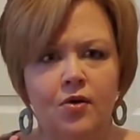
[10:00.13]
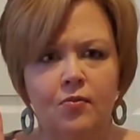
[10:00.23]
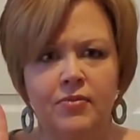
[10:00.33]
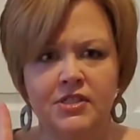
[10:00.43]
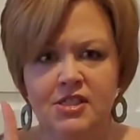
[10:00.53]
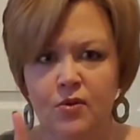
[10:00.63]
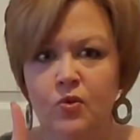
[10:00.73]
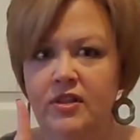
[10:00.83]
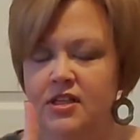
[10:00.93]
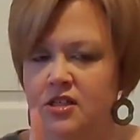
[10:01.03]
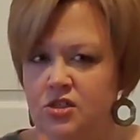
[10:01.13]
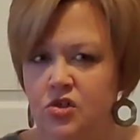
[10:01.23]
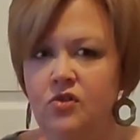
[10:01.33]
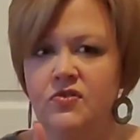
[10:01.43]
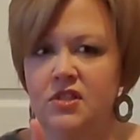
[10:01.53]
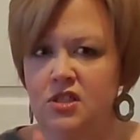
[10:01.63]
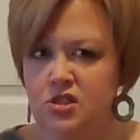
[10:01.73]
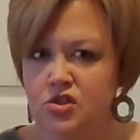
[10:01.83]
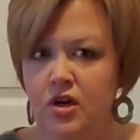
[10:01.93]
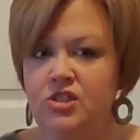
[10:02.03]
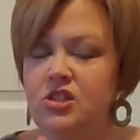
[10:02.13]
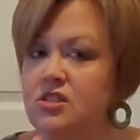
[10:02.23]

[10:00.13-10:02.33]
but someone that deserves the destruction